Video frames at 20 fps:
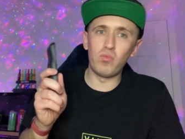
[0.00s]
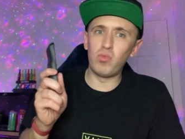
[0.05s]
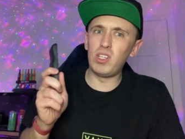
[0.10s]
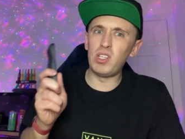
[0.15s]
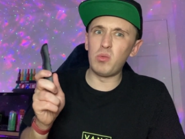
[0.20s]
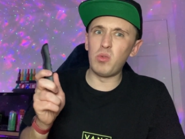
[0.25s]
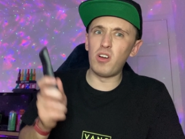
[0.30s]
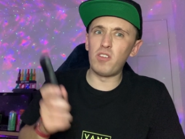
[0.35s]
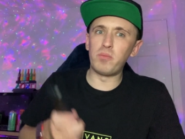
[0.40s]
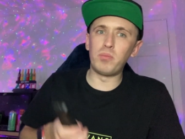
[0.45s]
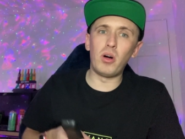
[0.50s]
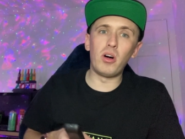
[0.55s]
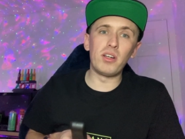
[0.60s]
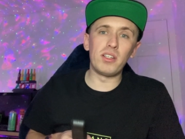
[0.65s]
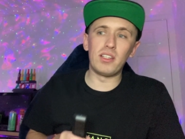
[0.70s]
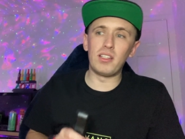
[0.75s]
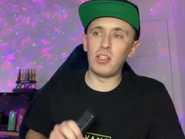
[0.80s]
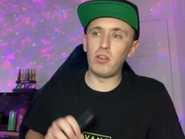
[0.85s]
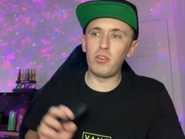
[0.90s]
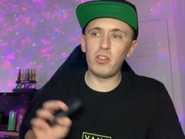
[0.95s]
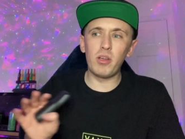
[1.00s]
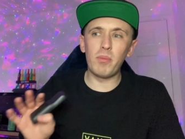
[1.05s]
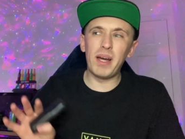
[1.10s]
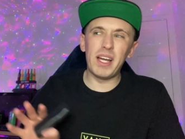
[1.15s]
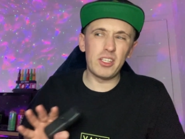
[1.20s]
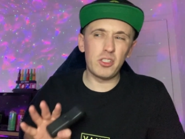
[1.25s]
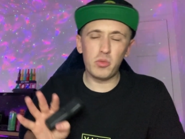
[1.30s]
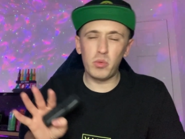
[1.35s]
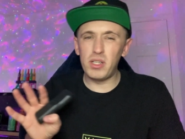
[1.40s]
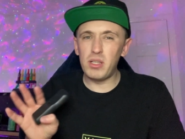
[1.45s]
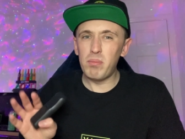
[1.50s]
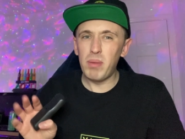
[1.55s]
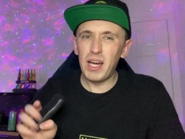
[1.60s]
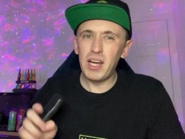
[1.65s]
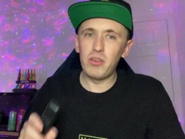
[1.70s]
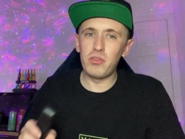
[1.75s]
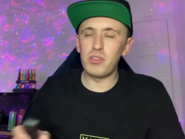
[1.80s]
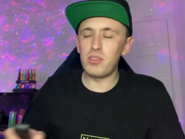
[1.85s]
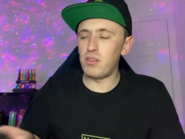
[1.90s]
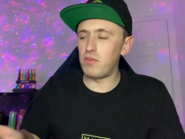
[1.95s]
Really worth buying it. They're only about twenty
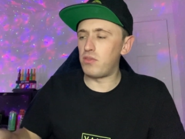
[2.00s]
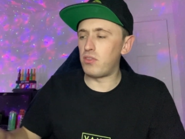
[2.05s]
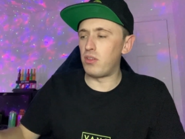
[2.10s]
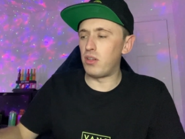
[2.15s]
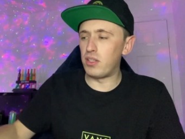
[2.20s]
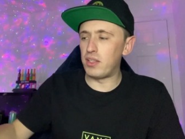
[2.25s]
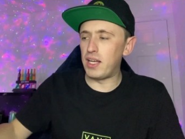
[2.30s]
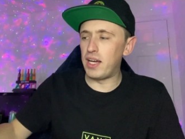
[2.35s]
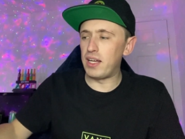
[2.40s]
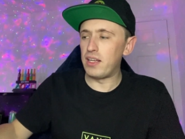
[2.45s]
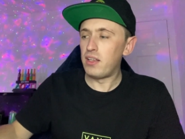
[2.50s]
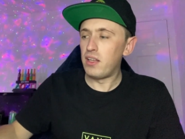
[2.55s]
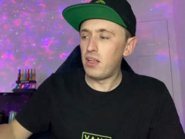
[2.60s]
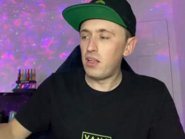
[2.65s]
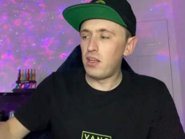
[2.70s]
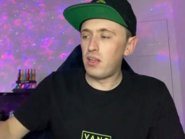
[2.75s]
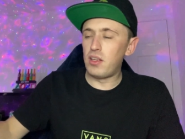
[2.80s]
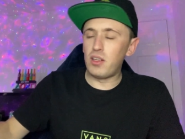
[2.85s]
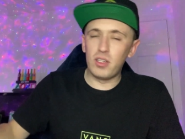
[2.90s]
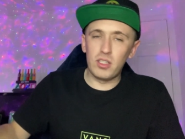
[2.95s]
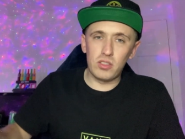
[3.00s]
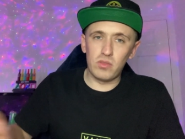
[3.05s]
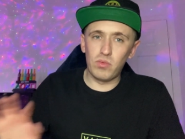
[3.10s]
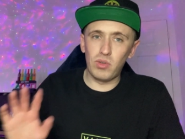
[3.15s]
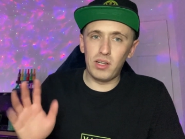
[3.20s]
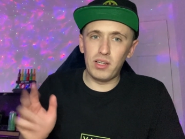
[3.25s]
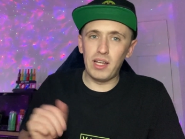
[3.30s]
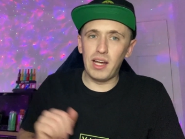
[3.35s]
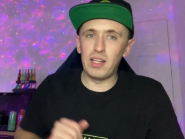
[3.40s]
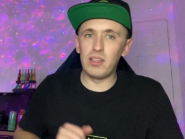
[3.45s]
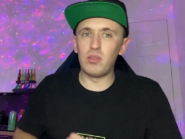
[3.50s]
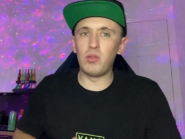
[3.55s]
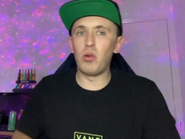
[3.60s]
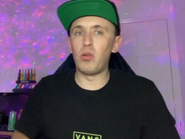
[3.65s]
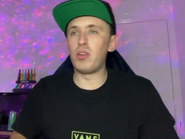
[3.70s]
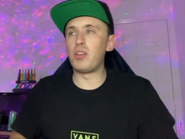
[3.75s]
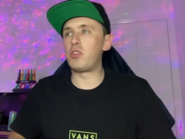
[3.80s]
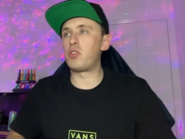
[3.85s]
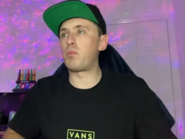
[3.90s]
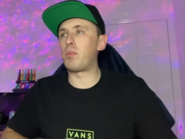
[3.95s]
pounds, something like that. It's really that
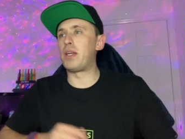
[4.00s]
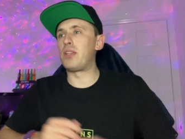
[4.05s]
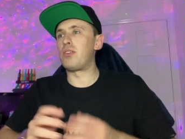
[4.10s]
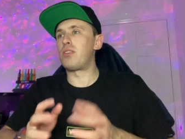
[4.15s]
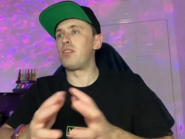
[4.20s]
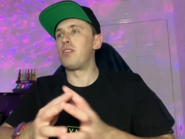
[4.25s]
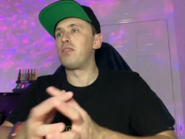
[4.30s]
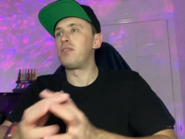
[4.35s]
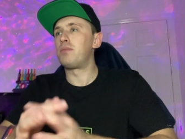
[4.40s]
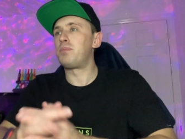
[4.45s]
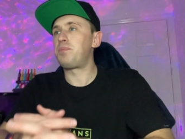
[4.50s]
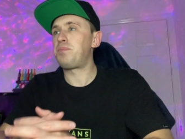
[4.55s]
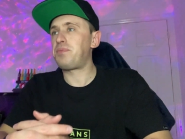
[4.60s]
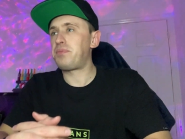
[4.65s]
not expensive.